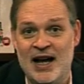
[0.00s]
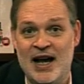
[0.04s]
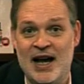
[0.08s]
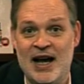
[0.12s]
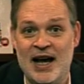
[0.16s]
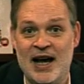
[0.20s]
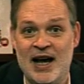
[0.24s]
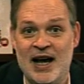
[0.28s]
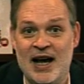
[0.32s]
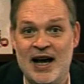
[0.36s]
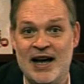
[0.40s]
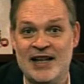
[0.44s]

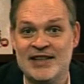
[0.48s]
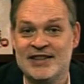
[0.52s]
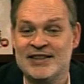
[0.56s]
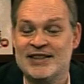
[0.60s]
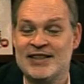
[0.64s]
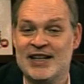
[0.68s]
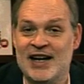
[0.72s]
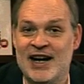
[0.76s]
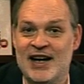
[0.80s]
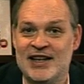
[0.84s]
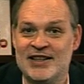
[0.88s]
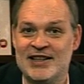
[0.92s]
I
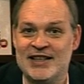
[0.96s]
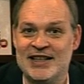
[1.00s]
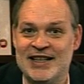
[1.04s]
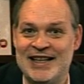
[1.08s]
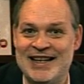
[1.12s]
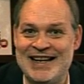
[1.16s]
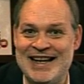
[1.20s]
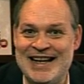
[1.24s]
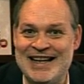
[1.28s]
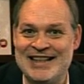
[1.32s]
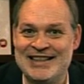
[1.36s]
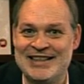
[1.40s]
started
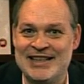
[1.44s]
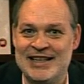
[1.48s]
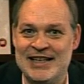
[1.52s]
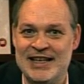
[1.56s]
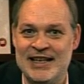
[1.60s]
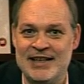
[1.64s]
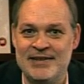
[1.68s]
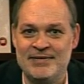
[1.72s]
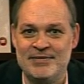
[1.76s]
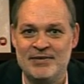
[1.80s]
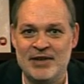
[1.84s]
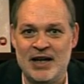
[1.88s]
in
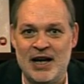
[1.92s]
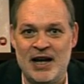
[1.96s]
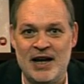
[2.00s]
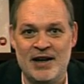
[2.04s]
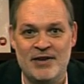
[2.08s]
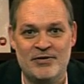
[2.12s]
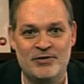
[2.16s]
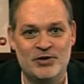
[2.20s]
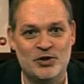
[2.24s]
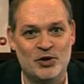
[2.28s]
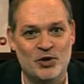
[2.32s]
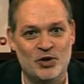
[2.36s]
Italy,
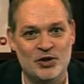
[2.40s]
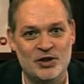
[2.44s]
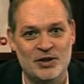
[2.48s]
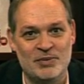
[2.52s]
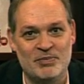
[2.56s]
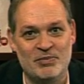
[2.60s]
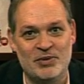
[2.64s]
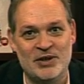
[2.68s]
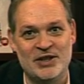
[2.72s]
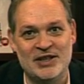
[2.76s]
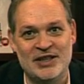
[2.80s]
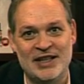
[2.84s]
I've taught
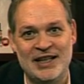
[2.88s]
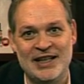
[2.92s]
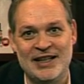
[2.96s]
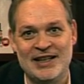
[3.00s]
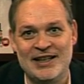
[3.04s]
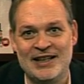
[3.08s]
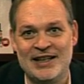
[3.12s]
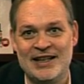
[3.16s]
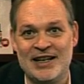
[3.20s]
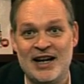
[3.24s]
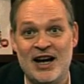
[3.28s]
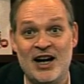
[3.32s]
in
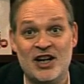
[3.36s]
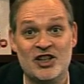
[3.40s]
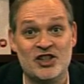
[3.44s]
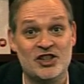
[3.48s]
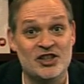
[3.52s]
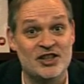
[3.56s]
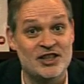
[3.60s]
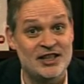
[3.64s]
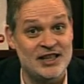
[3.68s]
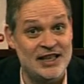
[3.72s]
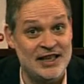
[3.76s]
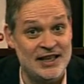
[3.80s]
Brazil and
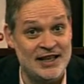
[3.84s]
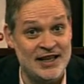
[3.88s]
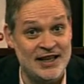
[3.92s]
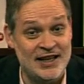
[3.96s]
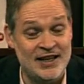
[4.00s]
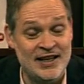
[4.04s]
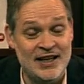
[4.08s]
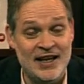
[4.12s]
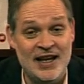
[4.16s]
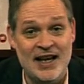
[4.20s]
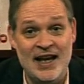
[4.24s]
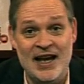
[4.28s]

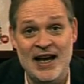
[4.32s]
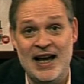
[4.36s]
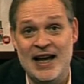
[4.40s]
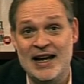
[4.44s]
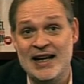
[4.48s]
Argentina,